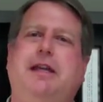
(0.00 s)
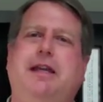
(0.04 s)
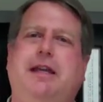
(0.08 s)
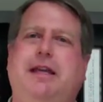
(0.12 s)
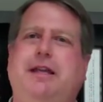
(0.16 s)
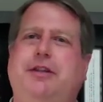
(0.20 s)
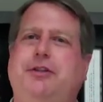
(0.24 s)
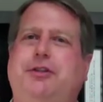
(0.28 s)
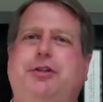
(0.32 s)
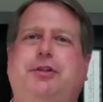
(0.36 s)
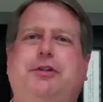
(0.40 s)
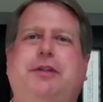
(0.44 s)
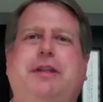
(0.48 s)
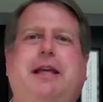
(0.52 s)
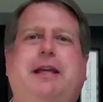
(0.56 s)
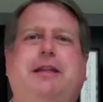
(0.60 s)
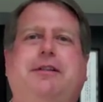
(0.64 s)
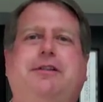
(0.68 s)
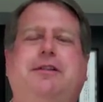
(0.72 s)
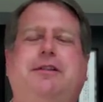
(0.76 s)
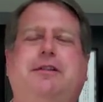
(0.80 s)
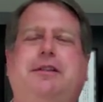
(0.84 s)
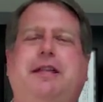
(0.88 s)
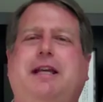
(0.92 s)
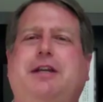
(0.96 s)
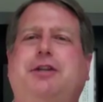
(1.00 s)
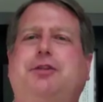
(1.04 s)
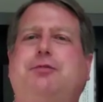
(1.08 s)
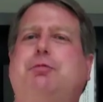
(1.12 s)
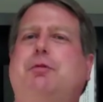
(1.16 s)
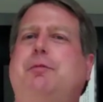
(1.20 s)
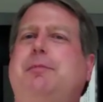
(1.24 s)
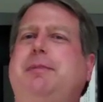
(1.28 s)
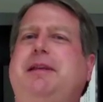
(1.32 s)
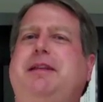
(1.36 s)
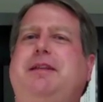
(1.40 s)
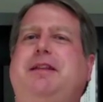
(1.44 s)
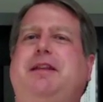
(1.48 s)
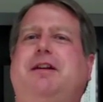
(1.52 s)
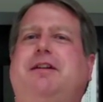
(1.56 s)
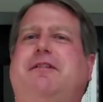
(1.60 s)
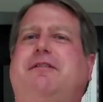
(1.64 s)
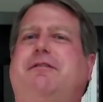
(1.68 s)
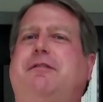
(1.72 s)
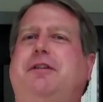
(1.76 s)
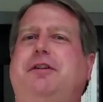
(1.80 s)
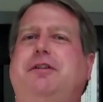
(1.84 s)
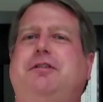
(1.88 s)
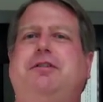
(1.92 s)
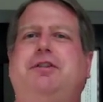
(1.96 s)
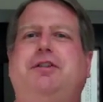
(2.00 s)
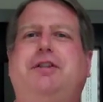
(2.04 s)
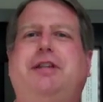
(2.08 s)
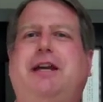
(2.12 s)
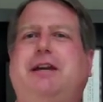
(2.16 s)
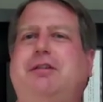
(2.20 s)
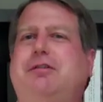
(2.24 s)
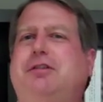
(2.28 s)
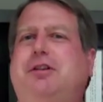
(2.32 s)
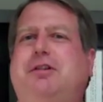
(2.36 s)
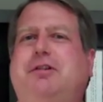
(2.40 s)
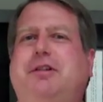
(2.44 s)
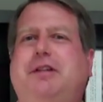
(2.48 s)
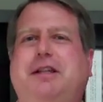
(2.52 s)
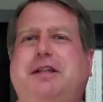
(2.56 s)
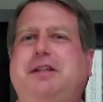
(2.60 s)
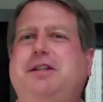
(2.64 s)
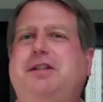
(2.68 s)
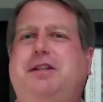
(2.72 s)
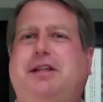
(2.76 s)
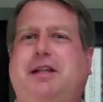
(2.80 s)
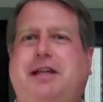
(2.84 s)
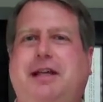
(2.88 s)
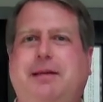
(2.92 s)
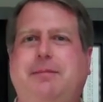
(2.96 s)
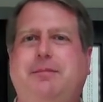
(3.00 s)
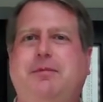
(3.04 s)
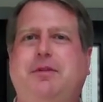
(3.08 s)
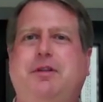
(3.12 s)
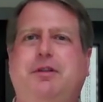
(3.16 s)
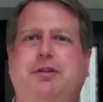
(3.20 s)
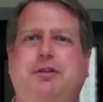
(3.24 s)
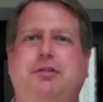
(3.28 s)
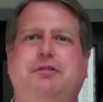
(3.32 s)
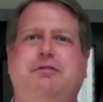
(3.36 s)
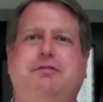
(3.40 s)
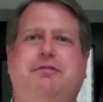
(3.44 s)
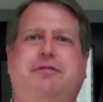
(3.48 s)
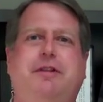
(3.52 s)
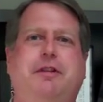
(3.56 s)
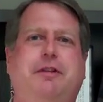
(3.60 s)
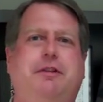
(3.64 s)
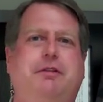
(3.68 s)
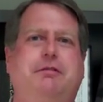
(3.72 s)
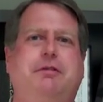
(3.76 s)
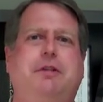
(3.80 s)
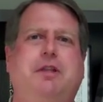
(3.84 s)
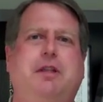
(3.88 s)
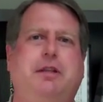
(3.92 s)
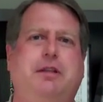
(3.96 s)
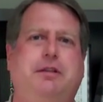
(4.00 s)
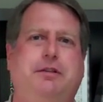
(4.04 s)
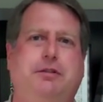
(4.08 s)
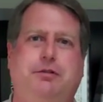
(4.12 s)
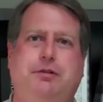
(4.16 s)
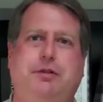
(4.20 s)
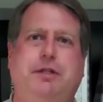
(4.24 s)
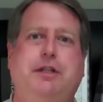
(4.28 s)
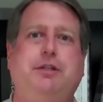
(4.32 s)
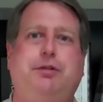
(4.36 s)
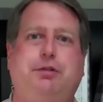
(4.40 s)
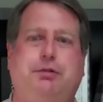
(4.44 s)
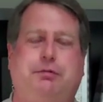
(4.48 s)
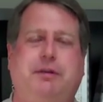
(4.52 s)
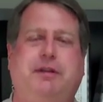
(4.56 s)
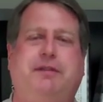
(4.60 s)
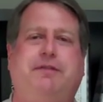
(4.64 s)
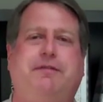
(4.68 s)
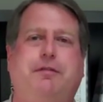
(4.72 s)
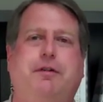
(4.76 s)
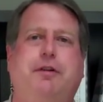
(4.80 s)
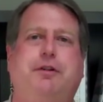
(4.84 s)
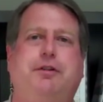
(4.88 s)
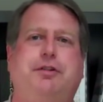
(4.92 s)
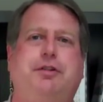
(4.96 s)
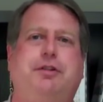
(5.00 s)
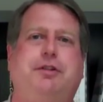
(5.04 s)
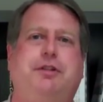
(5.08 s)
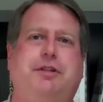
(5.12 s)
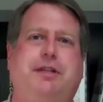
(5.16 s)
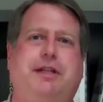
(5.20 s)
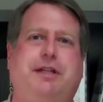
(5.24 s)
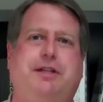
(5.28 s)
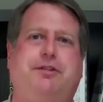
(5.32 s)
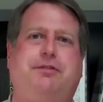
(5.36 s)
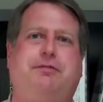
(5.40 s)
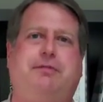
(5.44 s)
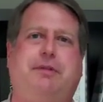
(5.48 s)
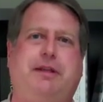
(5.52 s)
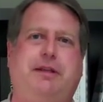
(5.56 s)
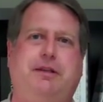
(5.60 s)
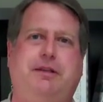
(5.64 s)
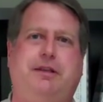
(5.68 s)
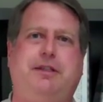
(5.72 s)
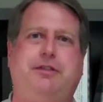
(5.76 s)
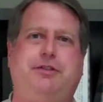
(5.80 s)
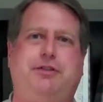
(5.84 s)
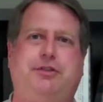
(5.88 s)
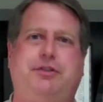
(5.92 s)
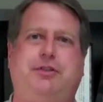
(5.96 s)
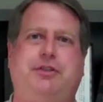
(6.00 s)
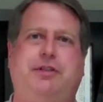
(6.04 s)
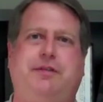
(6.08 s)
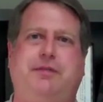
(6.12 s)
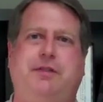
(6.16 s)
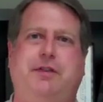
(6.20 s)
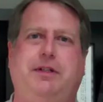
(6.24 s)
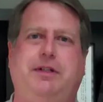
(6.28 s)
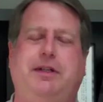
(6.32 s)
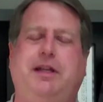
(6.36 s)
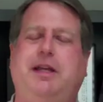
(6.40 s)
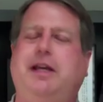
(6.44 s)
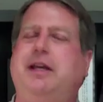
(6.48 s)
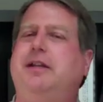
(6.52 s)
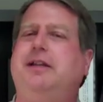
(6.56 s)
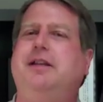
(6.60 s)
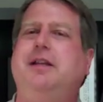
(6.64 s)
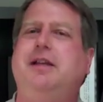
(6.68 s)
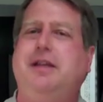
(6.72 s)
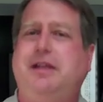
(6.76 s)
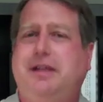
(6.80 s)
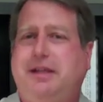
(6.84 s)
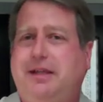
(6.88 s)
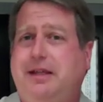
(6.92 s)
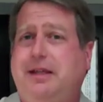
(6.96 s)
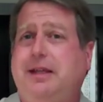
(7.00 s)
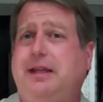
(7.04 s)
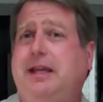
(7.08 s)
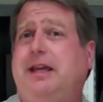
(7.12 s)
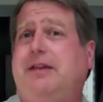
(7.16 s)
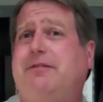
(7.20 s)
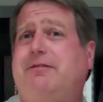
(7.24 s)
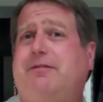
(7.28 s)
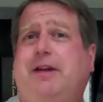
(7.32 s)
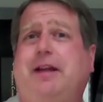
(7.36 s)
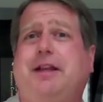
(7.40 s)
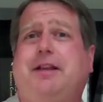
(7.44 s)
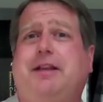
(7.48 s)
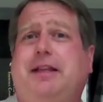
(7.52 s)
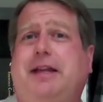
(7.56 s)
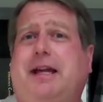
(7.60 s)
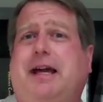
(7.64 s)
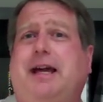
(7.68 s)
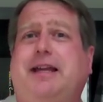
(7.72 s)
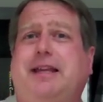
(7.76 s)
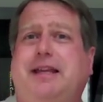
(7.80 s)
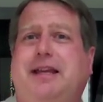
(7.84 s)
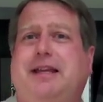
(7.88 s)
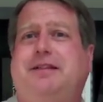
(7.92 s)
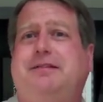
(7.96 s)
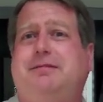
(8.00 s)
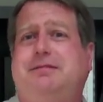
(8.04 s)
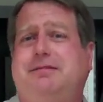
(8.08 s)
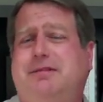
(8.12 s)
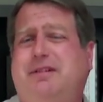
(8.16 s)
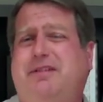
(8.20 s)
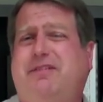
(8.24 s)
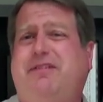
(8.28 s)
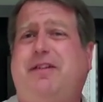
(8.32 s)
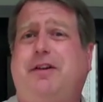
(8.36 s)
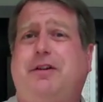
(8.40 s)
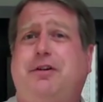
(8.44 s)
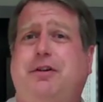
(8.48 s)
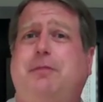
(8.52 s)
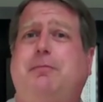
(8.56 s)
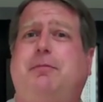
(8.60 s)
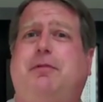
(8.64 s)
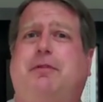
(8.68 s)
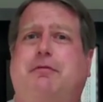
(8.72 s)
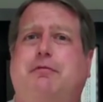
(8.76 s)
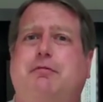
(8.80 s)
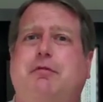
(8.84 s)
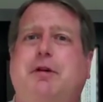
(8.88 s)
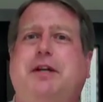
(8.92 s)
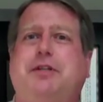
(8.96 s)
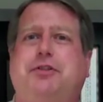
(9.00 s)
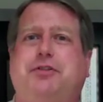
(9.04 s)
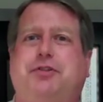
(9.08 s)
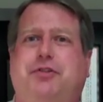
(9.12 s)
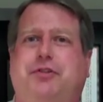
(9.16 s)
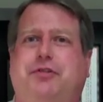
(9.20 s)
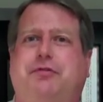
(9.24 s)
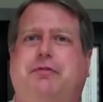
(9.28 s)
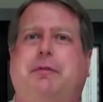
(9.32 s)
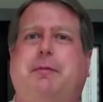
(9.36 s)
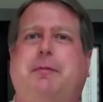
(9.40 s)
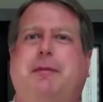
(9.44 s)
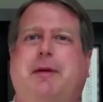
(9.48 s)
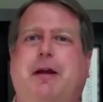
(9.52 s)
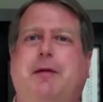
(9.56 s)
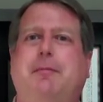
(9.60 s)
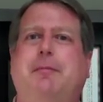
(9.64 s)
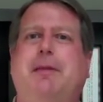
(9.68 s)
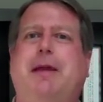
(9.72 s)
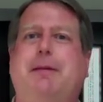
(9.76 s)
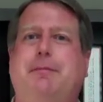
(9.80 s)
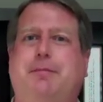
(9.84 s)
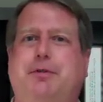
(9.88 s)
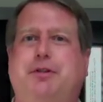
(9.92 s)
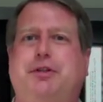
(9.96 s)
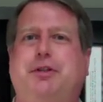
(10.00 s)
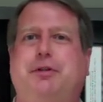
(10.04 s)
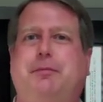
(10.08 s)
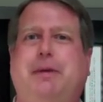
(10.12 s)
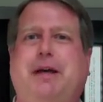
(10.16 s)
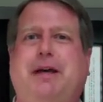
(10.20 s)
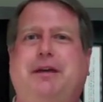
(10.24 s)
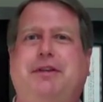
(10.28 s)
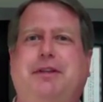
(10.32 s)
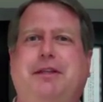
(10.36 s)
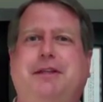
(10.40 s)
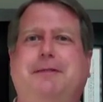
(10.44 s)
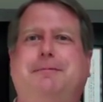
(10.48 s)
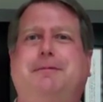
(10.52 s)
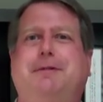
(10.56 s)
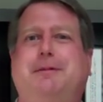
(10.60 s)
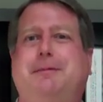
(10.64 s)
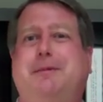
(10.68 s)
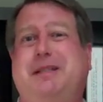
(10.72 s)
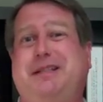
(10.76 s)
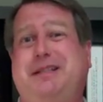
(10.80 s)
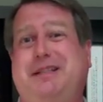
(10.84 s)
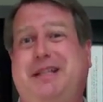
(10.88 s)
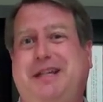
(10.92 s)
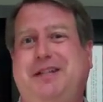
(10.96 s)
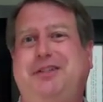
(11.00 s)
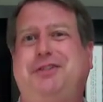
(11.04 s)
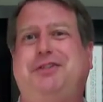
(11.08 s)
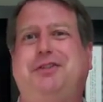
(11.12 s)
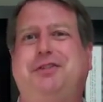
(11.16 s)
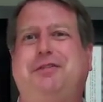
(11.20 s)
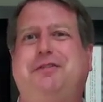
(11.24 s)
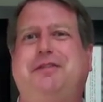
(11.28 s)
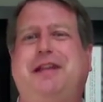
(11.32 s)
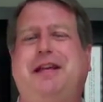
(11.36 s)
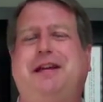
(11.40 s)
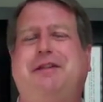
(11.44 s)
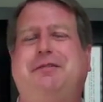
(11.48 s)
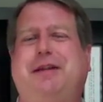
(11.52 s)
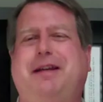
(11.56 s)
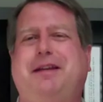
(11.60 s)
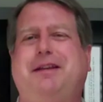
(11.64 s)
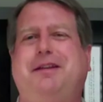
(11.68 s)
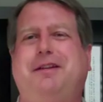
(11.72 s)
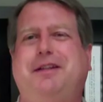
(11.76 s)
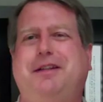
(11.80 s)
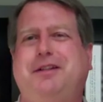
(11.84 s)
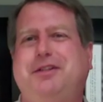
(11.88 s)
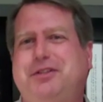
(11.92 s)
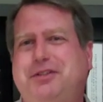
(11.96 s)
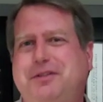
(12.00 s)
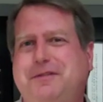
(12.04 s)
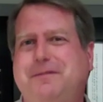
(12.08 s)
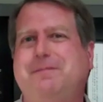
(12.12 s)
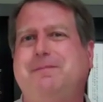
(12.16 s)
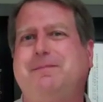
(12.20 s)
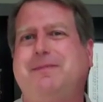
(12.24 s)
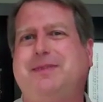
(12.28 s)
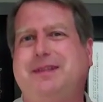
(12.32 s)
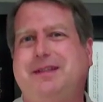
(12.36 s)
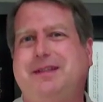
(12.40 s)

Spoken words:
And so that text will be there for you to download anytime you feel you need to refer to the text of Regulation 79. And frankly, I get a fair number of questions from our members about the implementation of that regulation.